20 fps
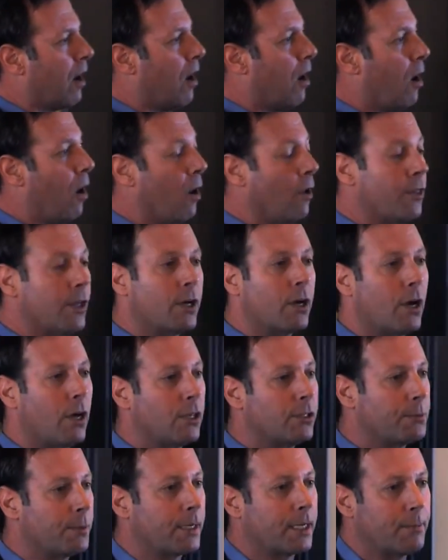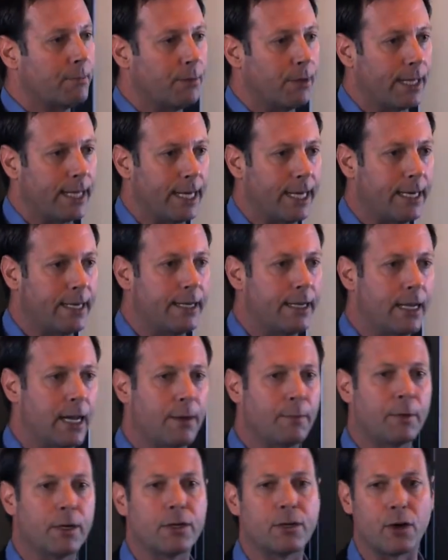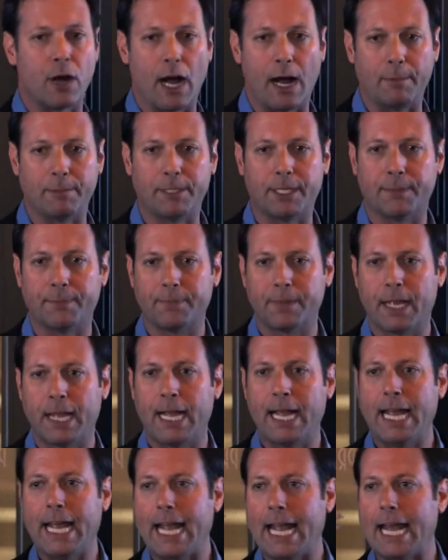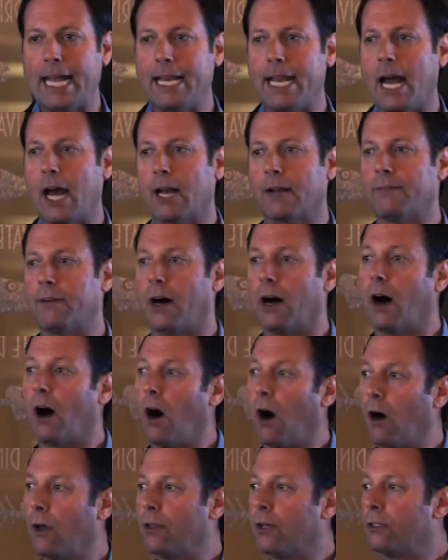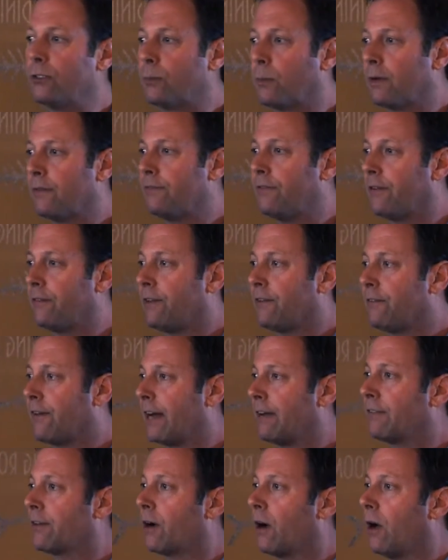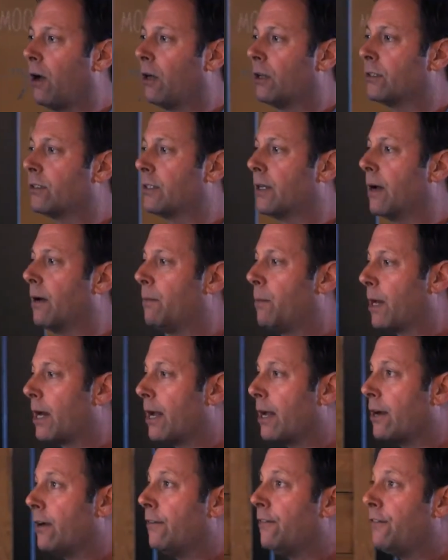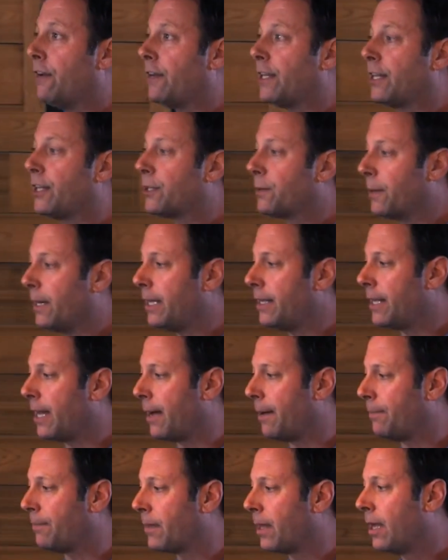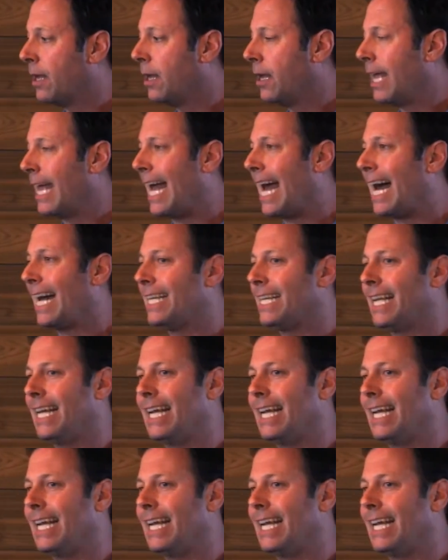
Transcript: all the calls were completed, none were dropped, and out of all those 155 calls, 153 of them had